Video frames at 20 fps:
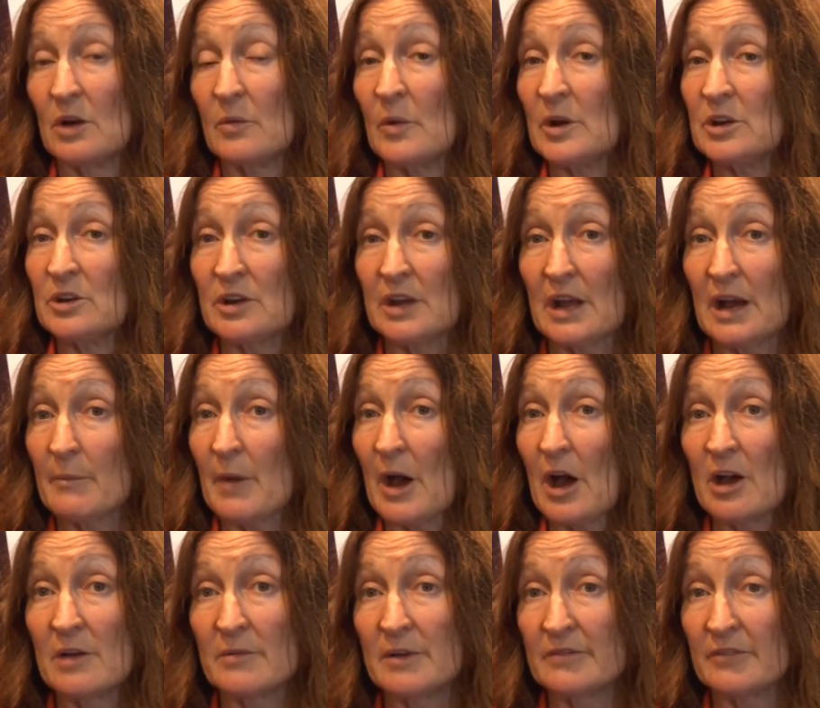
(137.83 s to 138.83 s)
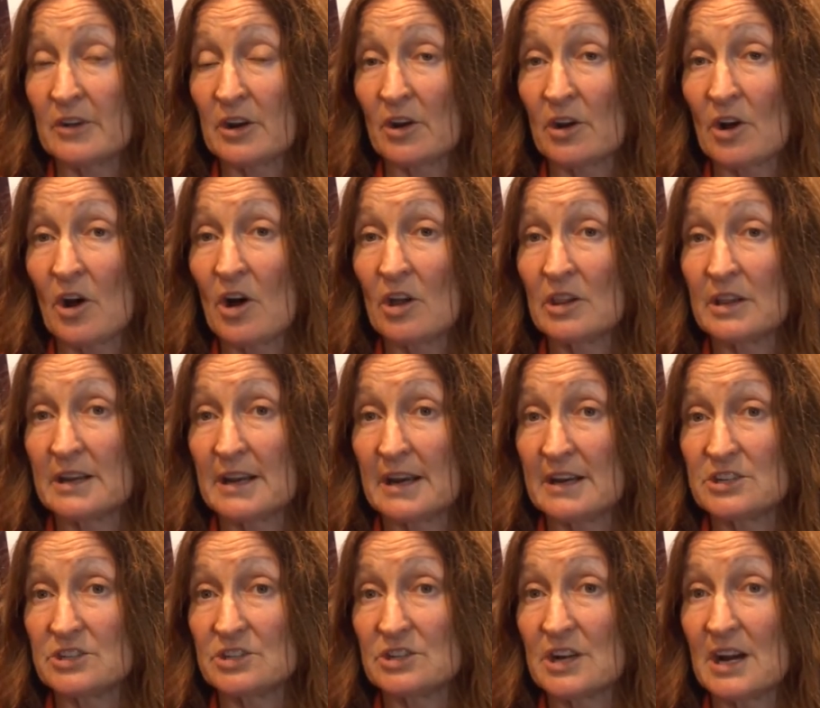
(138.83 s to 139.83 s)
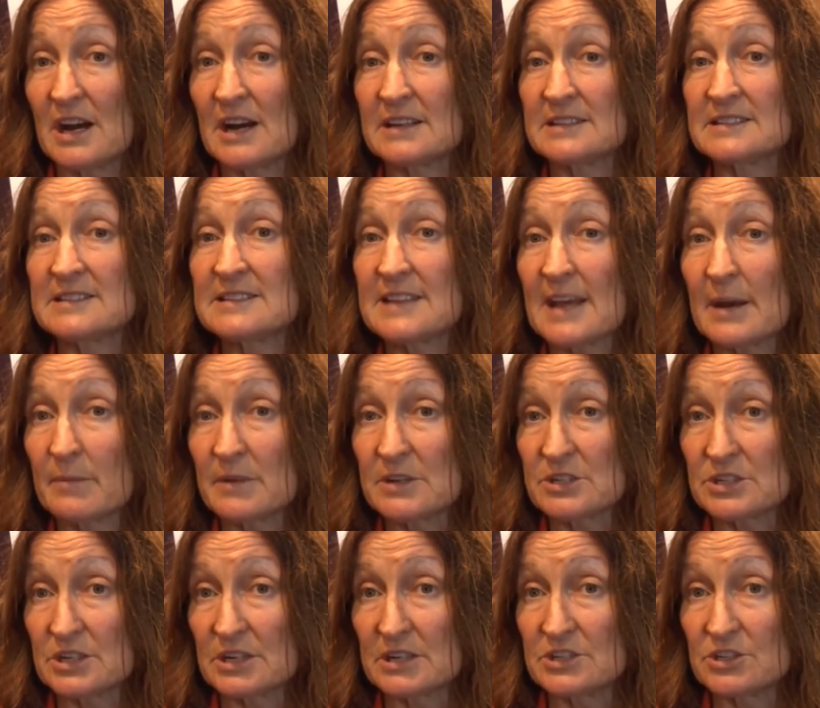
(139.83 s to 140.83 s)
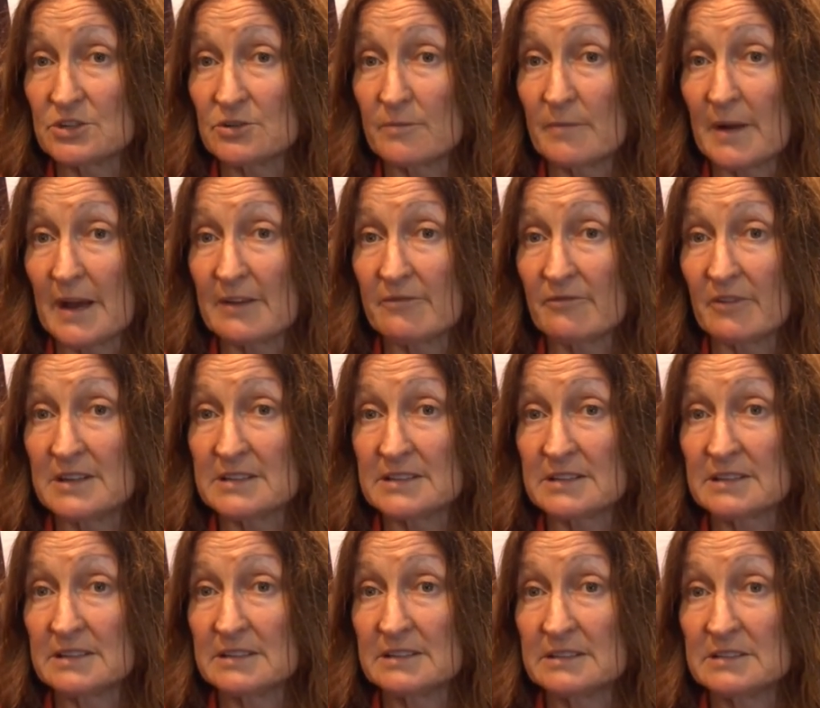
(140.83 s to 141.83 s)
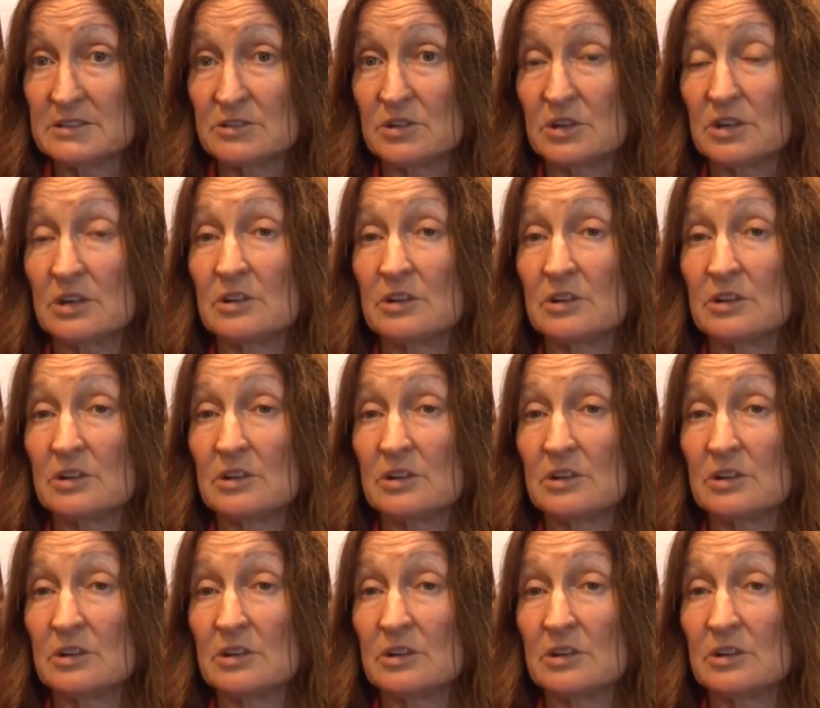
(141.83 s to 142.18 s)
When you come home, even on holidays, you can't establish it as your main residence.